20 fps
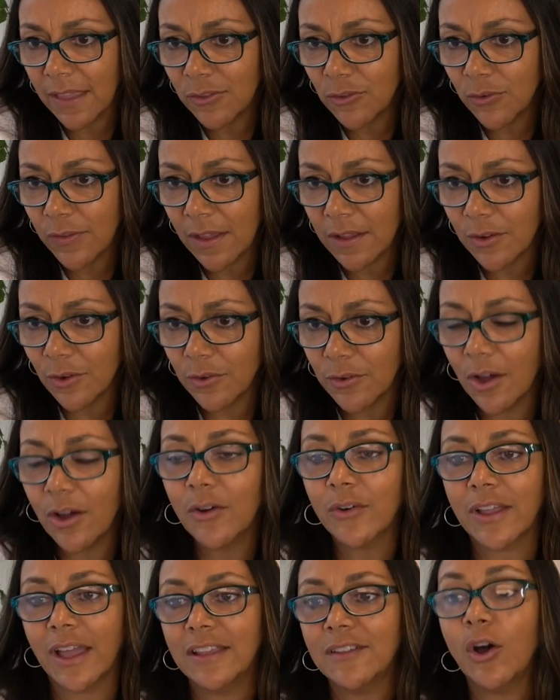Do that gold.
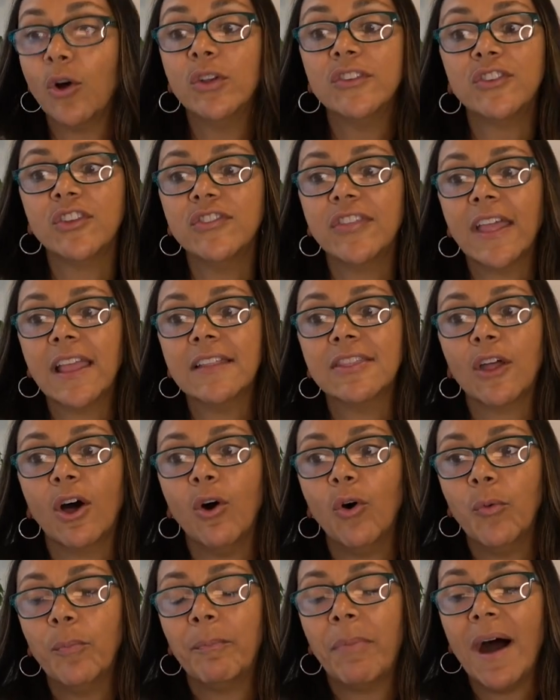Oh, okay. Oh, so they get the
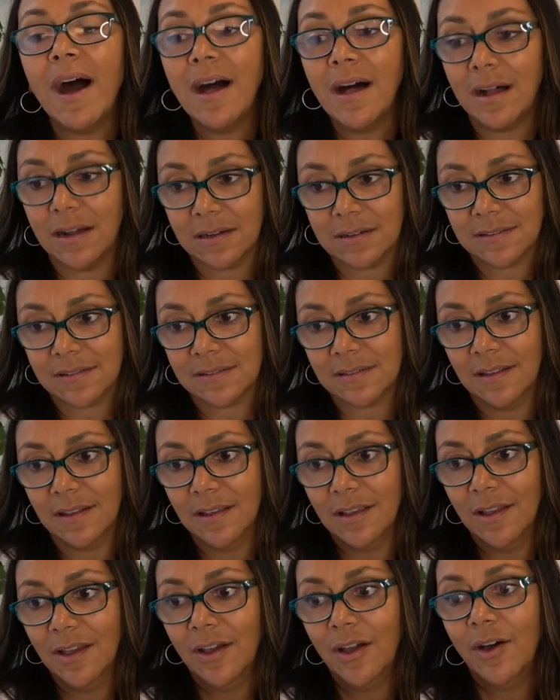whole
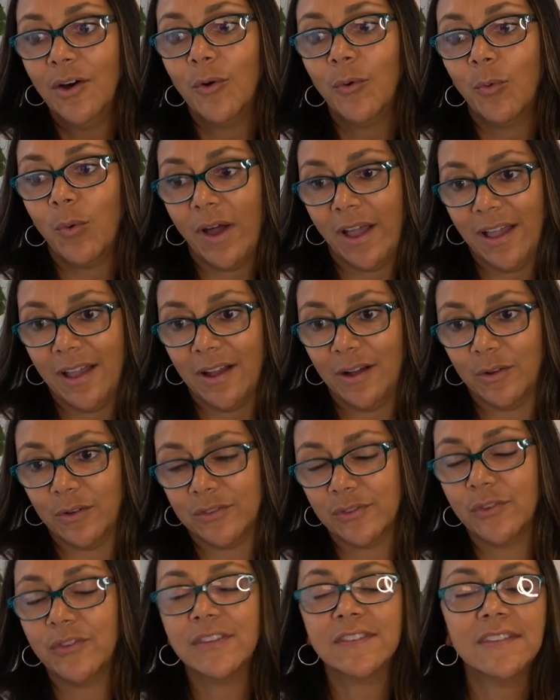box. Wow.
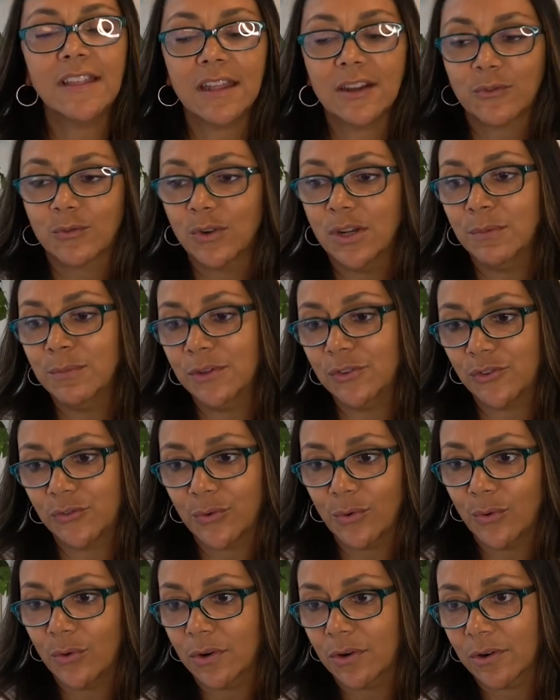So it's not a rummage
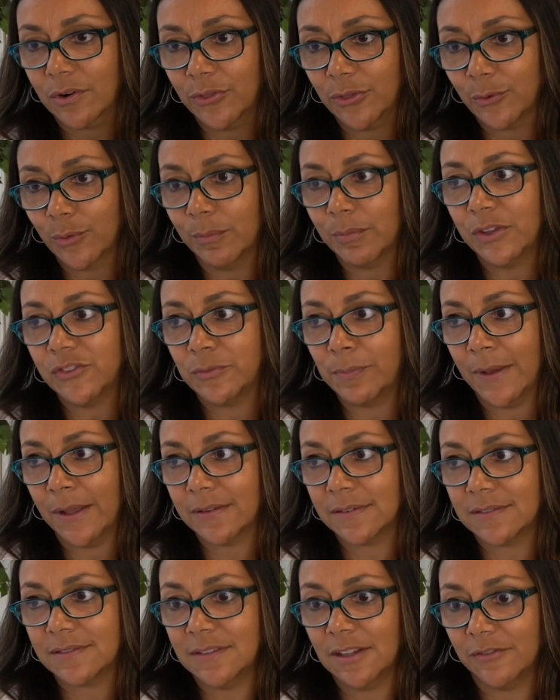through a bunch of
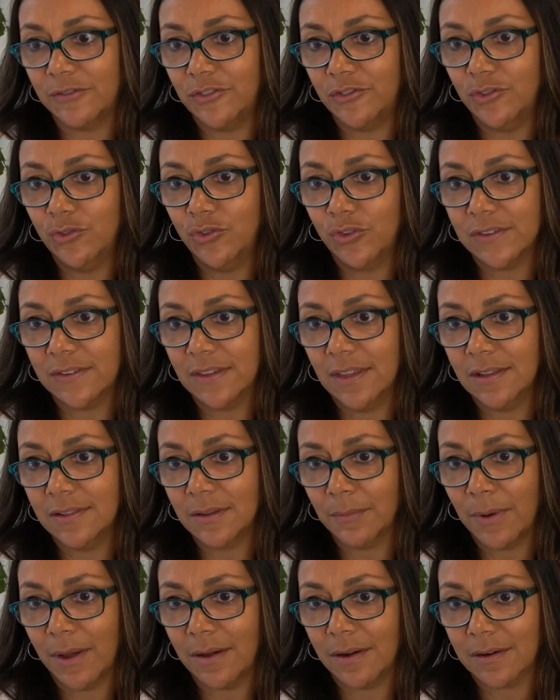piles of stuff. It's you just get
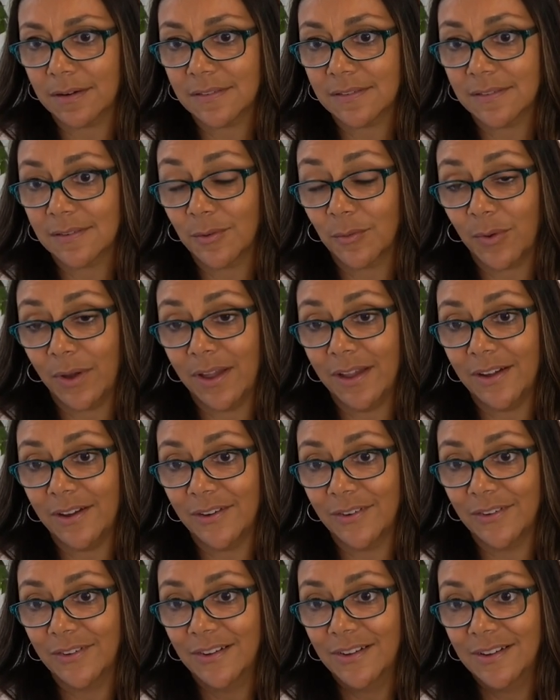the box.
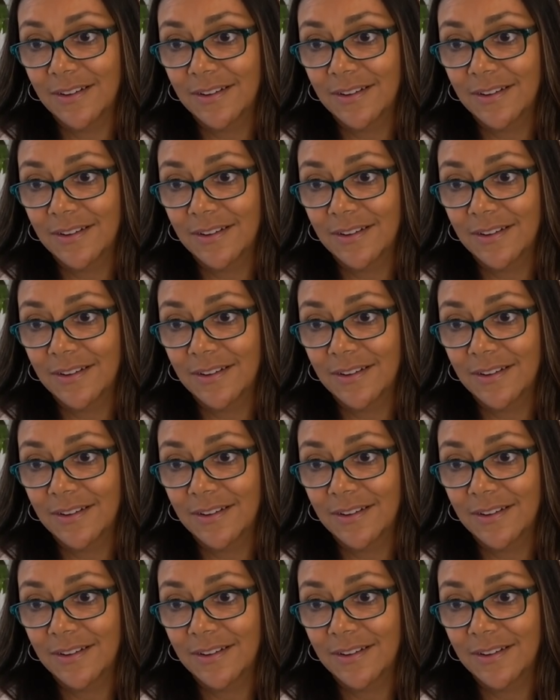Wow.